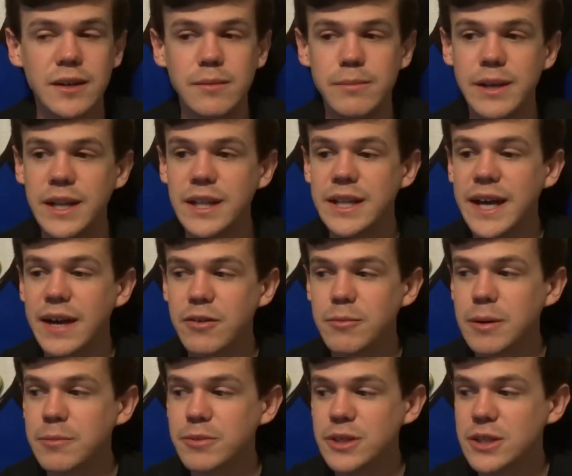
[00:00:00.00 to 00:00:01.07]
Meaning that,
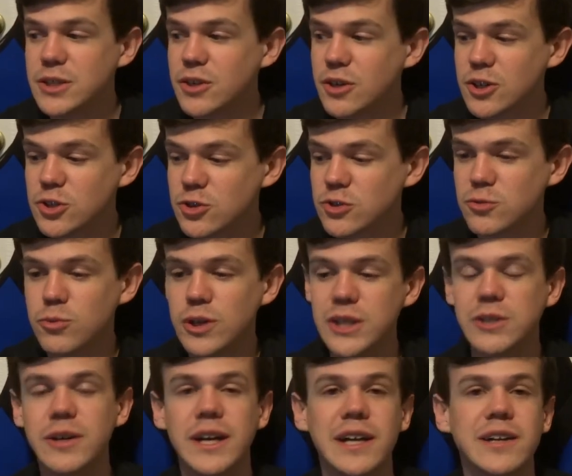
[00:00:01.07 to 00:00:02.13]
remember, in Dark Souls 1,
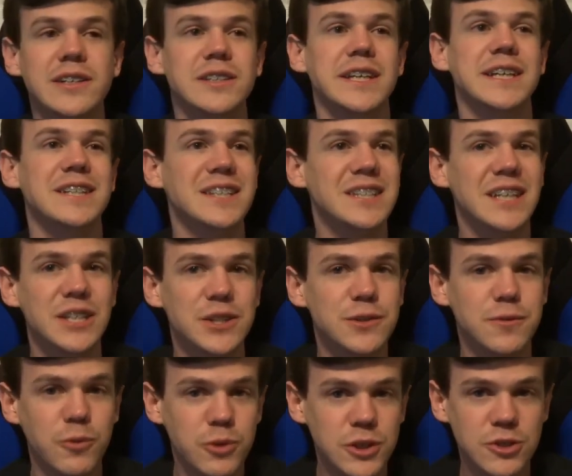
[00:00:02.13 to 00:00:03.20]
you had areas like Sen's
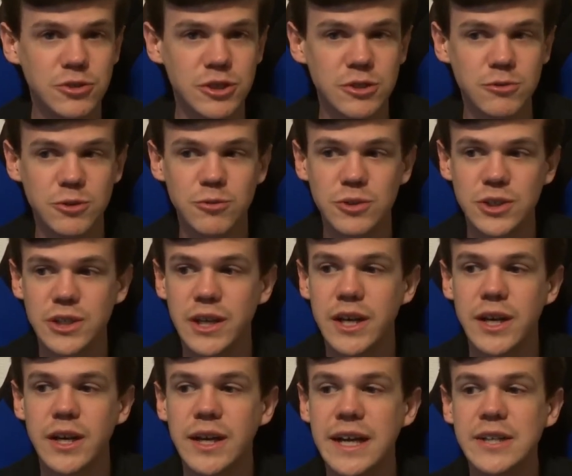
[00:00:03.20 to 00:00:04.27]
Fortress, which was.
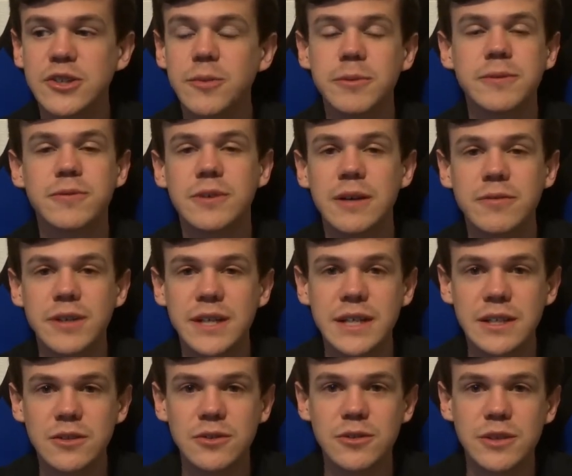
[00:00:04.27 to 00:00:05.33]
It took me forever to
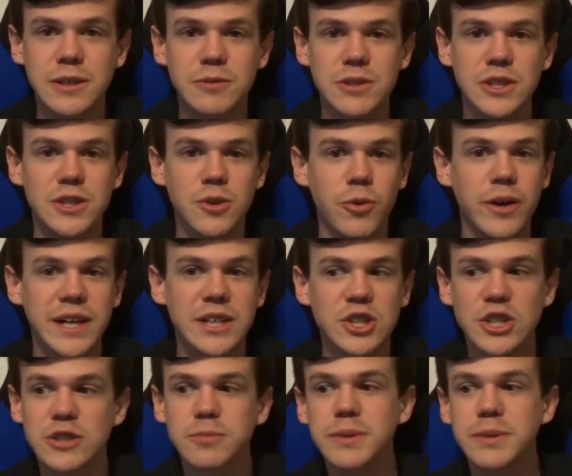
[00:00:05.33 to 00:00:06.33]
get through, and it was annoying just